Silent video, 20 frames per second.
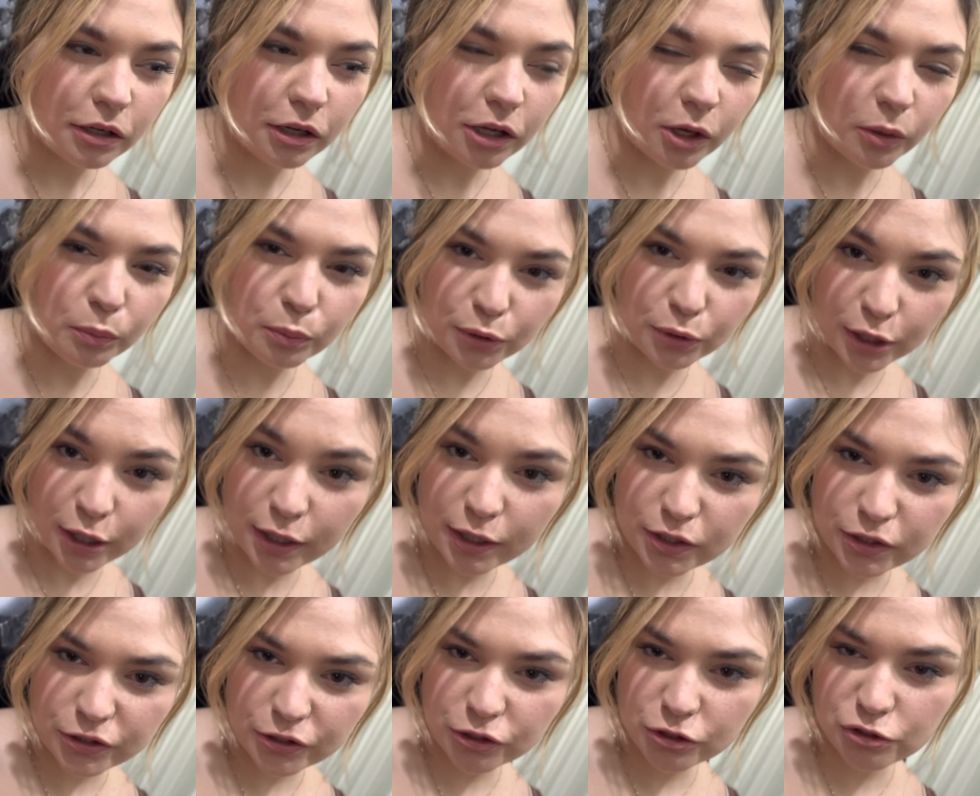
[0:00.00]
a
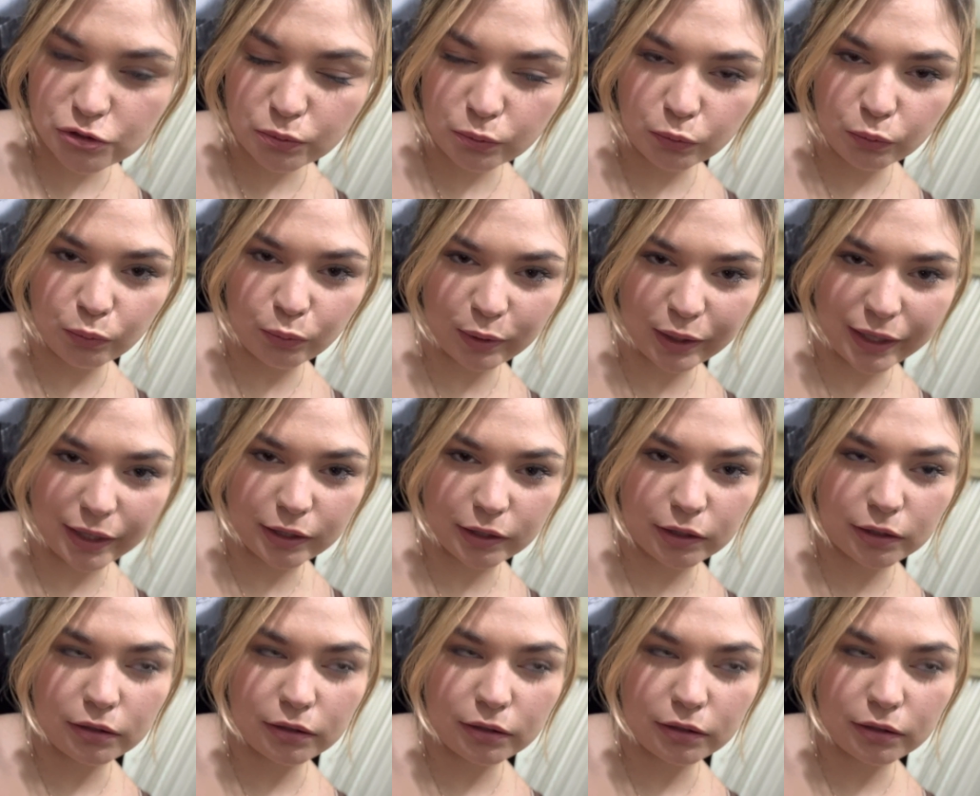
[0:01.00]
brunch with